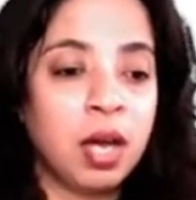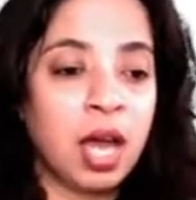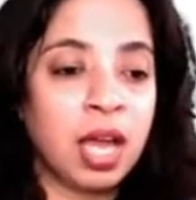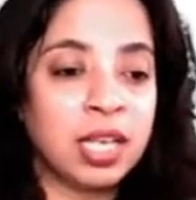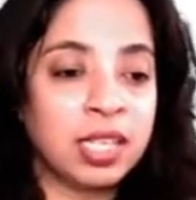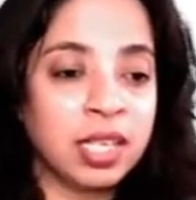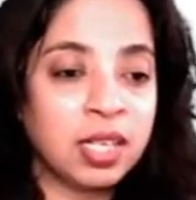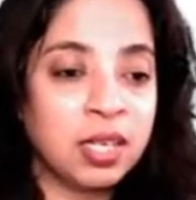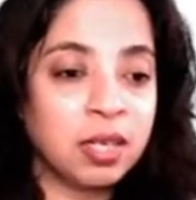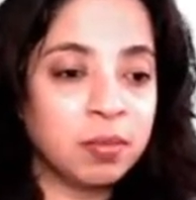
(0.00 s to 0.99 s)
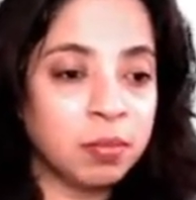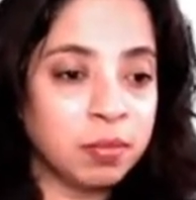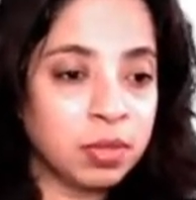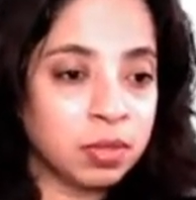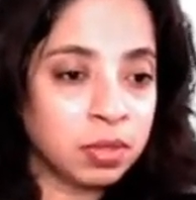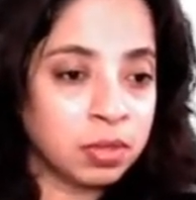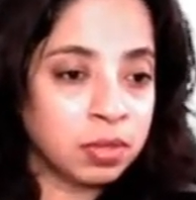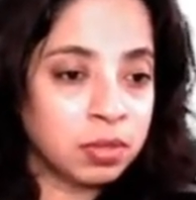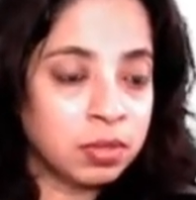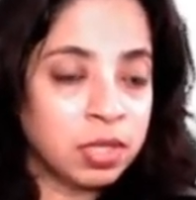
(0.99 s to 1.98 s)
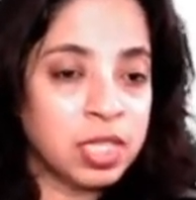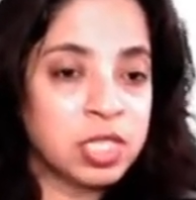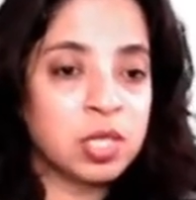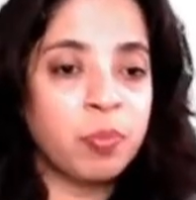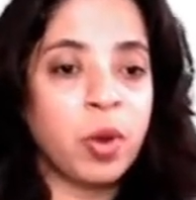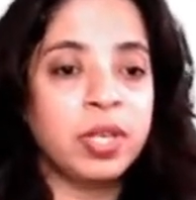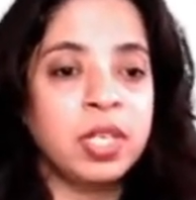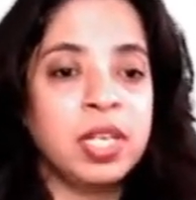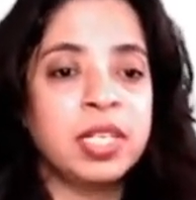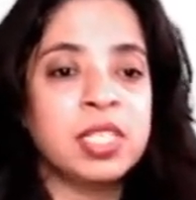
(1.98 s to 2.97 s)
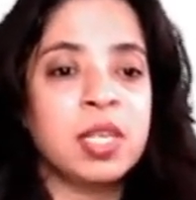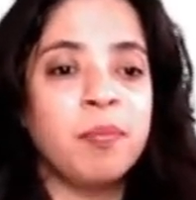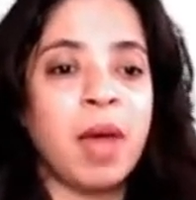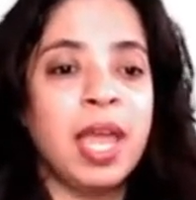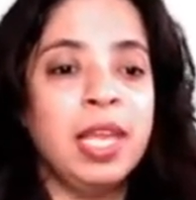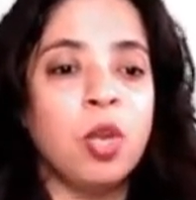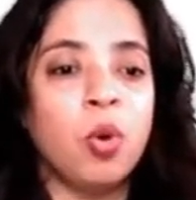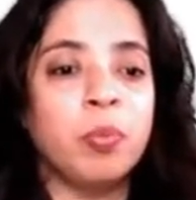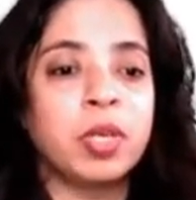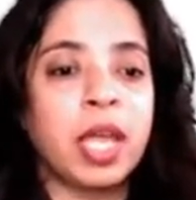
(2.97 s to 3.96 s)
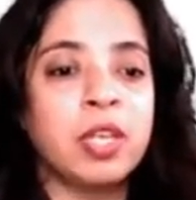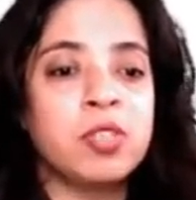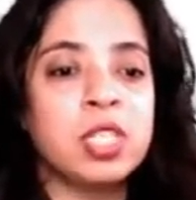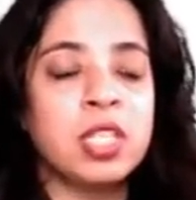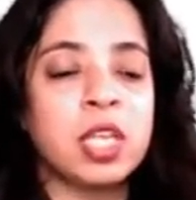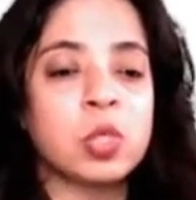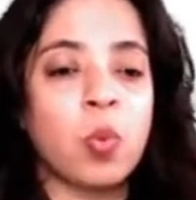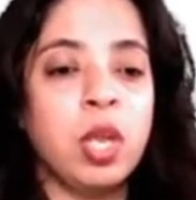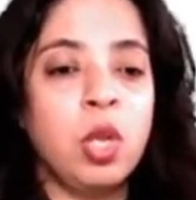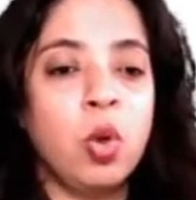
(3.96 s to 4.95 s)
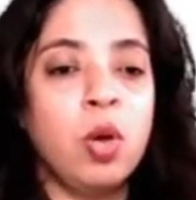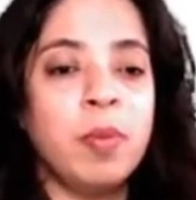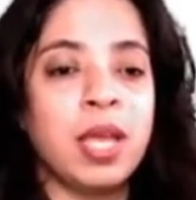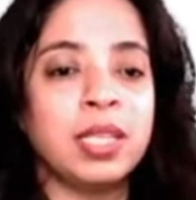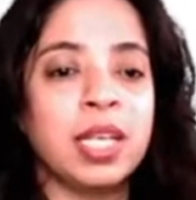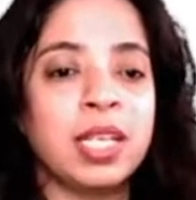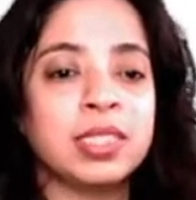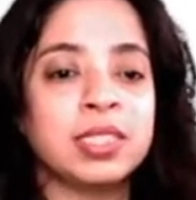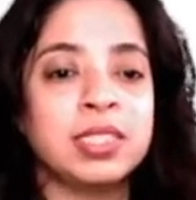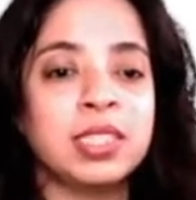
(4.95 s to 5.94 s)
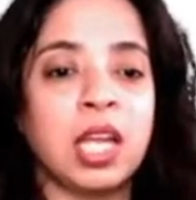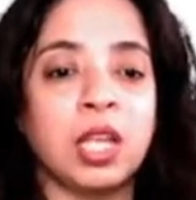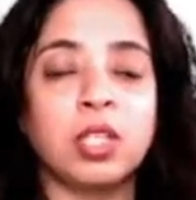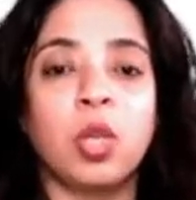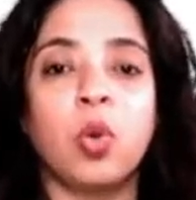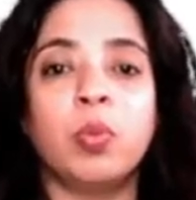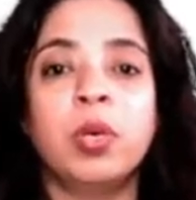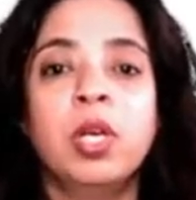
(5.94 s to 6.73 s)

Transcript: I'll take a um, laser pointer. It is a bilobed. Can you see there is one lobe and there is this another lobe.